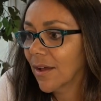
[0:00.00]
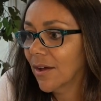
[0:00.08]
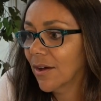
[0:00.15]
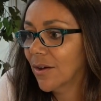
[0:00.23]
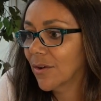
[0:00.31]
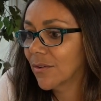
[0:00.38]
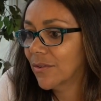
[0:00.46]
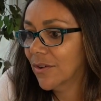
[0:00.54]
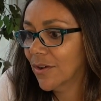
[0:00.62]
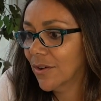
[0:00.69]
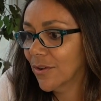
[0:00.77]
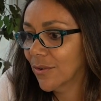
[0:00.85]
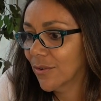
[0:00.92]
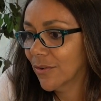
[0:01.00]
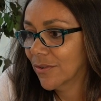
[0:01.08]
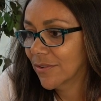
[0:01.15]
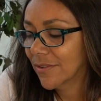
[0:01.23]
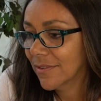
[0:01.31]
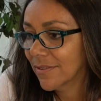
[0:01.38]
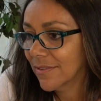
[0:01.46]
Oh, no.
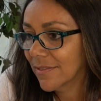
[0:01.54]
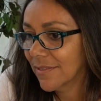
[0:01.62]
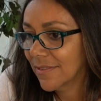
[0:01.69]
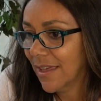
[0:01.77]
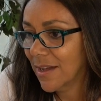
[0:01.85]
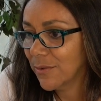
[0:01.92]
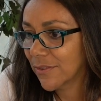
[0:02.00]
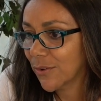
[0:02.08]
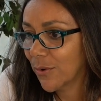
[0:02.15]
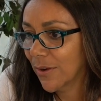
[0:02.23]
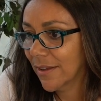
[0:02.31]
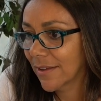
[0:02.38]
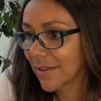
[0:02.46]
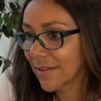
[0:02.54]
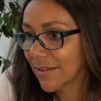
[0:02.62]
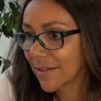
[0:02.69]
That was quick.